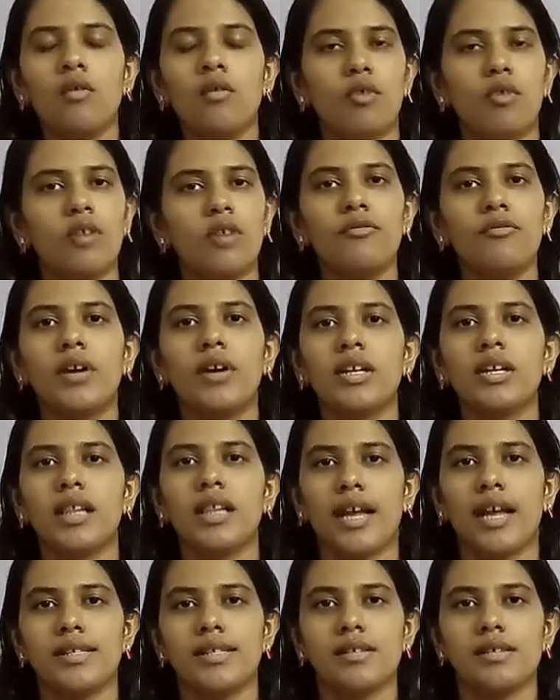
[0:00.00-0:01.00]
What are
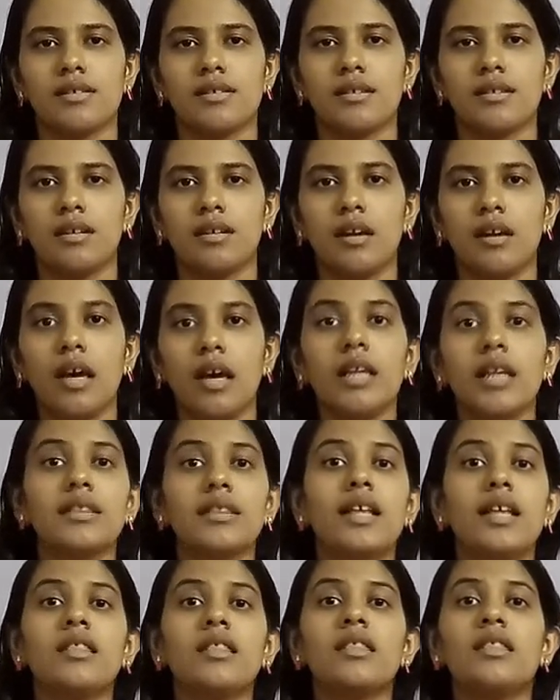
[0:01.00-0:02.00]
fertilizers?
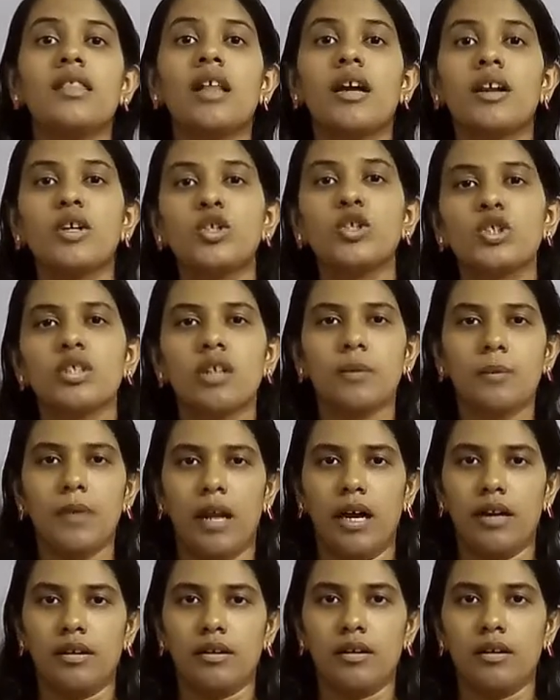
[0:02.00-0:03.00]
They nourish the
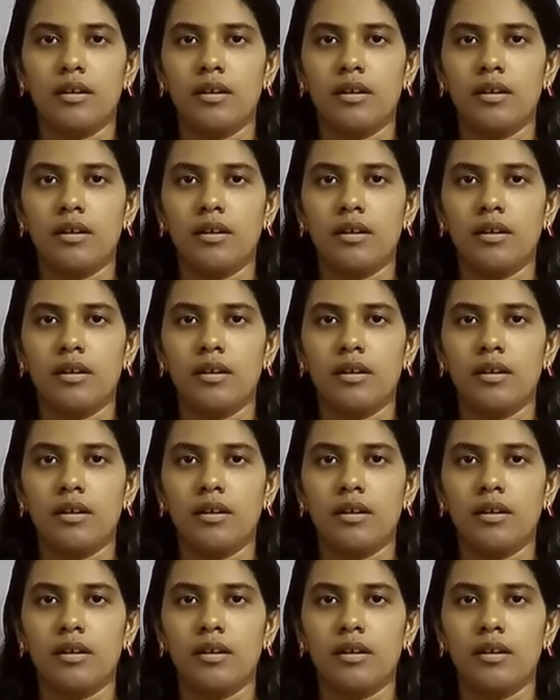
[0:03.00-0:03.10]
plant.